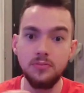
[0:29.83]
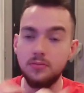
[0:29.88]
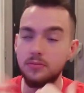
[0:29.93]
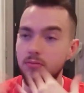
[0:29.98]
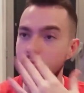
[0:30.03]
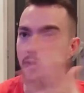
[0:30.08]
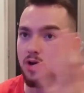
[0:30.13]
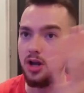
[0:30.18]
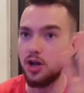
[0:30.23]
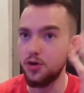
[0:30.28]

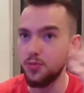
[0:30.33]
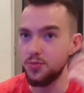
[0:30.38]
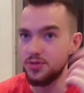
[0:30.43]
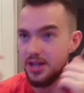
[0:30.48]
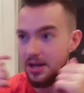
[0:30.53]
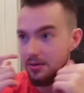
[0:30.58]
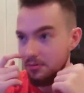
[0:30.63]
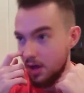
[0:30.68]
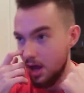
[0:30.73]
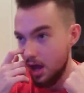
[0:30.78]

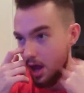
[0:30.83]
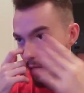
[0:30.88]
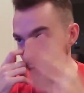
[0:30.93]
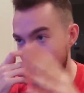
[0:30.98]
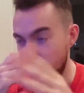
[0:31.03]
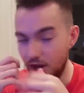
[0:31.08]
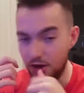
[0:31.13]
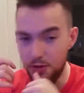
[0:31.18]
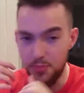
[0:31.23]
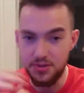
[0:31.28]
100%
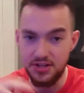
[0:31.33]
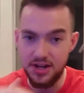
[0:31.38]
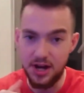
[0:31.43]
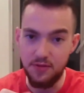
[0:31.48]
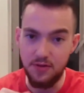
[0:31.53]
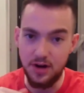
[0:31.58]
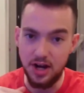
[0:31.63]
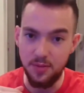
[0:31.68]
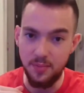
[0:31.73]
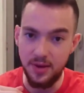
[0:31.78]
I
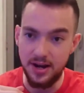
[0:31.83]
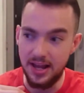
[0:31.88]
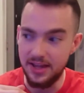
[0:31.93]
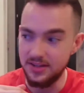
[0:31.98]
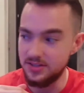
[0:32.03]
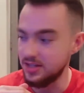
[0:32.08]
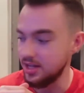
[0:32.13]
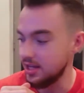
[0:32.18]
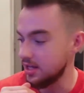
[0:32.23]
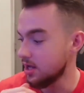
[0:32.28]
recommend
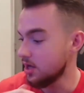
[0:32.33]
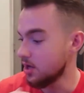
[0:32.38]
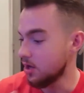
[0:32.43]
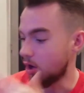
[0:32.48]
Etsy.